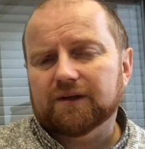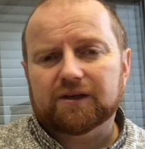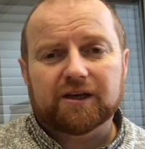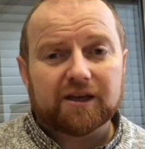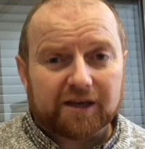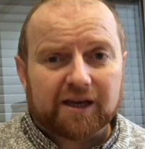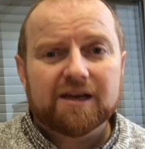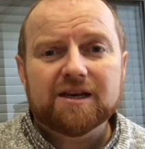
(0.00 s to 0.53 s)

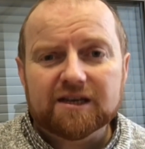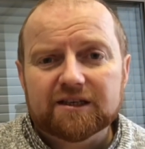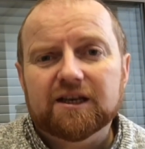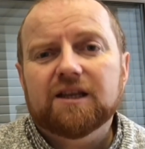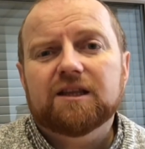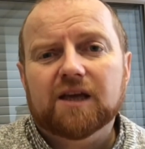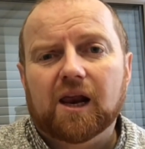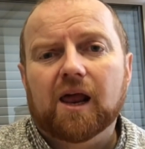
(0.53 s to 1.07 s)
Can you
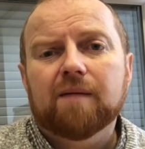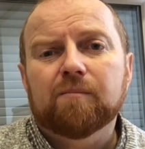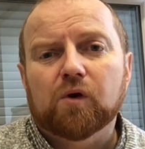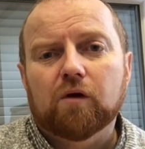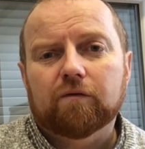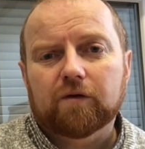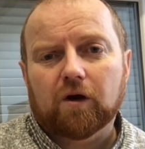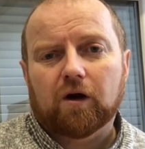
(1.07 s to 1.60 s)
see the
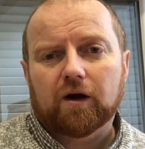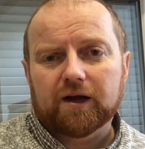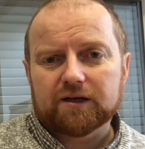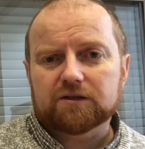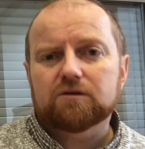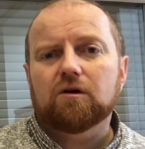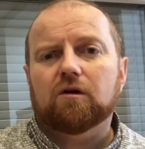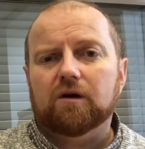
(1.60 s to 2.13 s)
dilemma I've got?
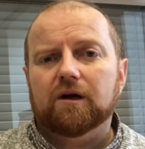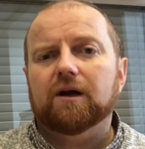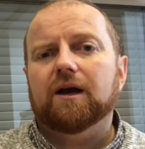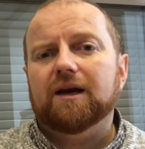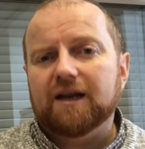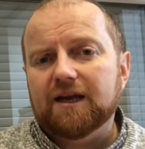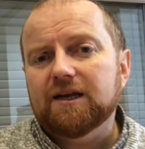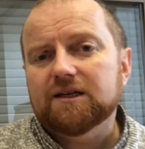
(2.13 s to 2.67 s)
It's not
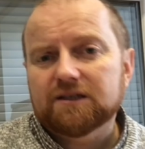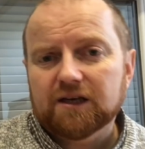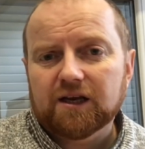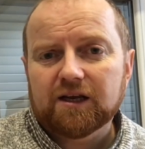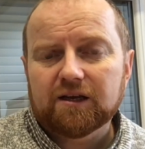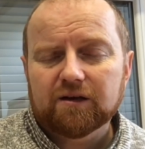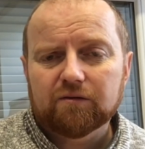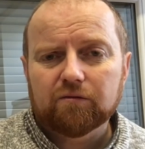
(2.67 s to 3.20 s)
an
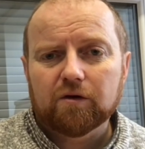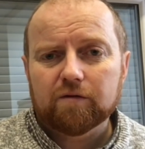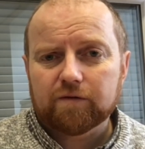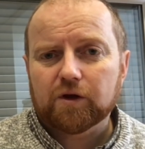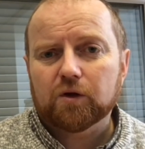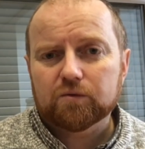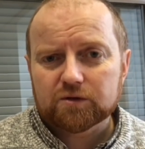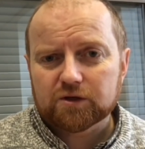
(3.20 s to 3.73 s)
easy
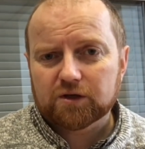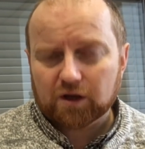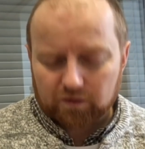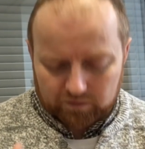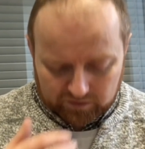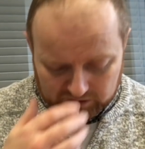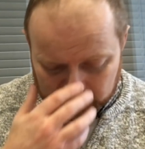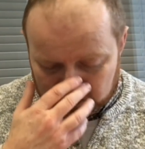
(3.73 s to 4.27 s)
review to
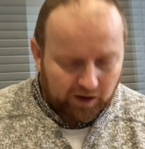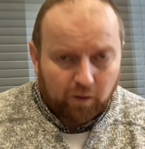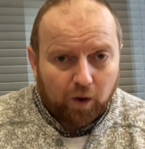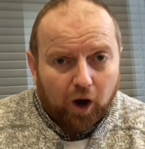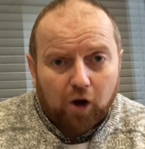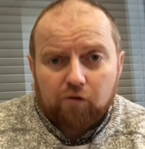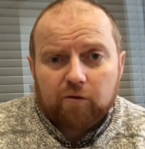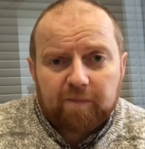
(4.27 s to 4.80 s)
do. Now,
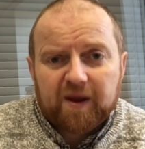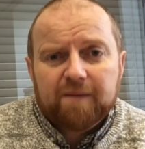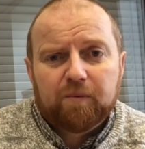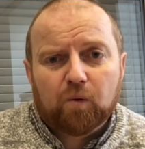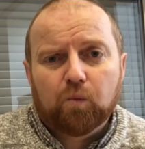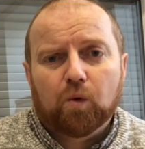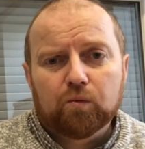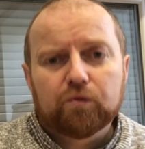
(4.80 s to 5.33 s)
a lot of
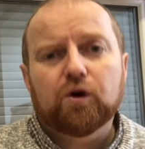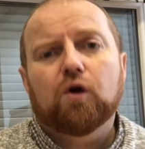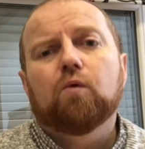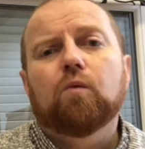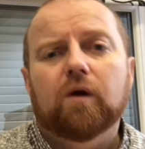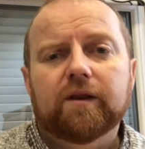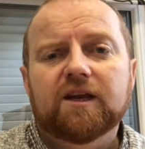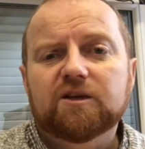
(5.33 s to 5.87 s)
people won't
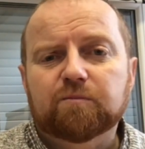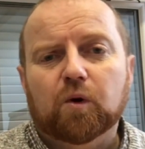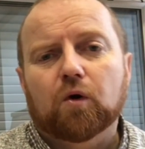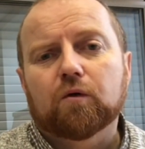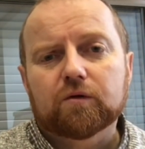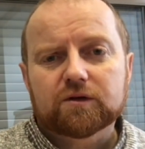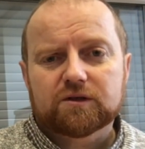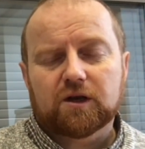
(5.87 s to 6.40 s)
know what these
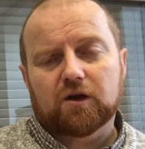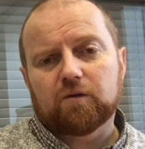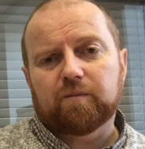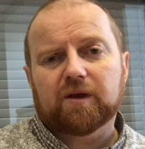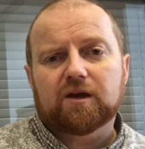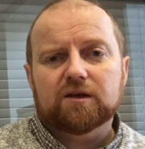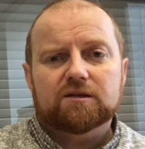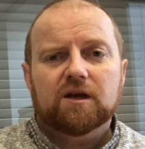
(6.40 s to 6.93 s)
products do
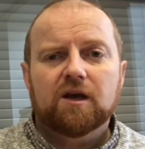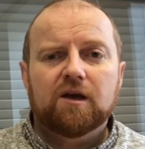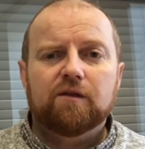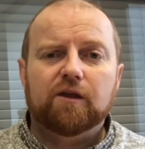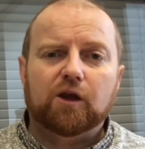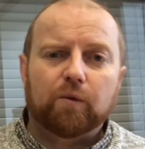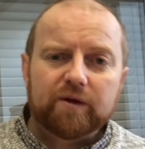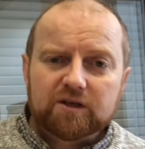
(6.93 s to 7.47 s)
because
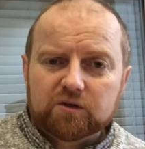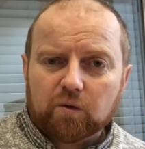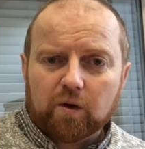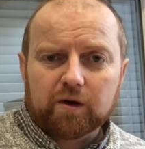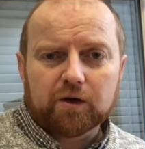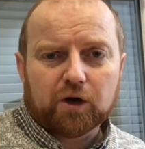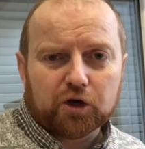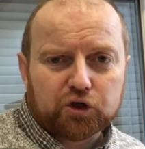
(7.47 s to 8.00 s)
they go
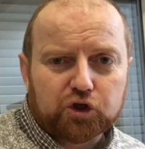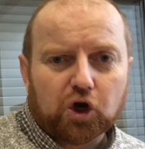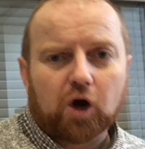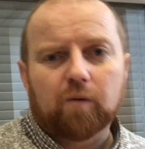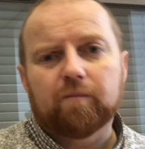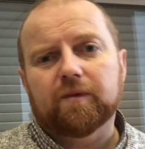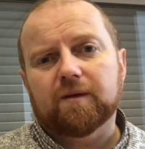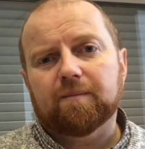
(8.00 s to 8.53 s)
into a
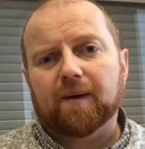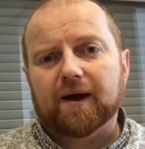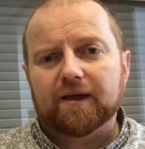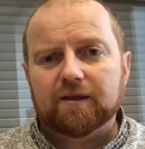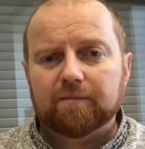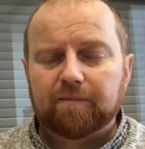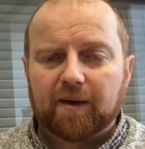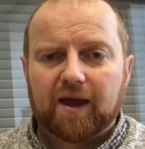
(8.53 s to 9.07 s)
shop, they
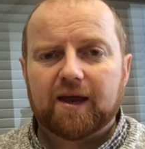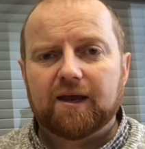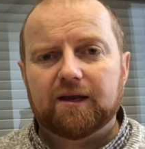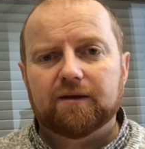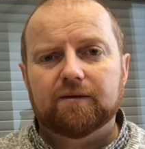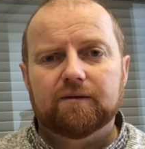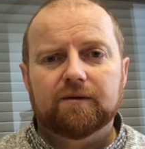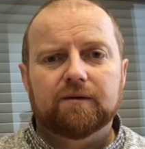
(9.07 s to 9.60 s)
buy the
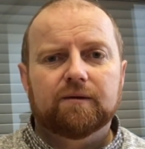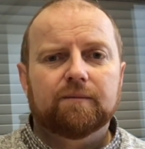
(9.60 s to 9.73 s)
bait,